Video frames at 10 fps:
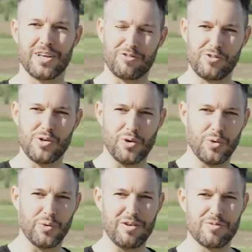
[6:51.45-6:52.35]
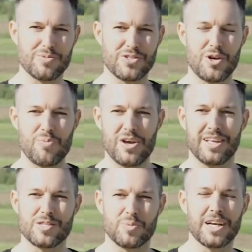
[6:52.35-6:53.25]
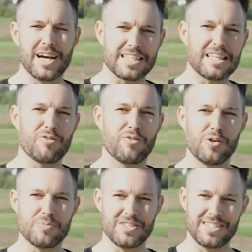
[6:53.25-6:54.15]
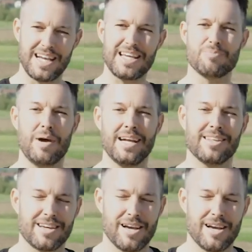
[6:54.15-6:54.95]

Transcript: that flew in all the way from Serbia, that's been cutting the films, and today he's manning the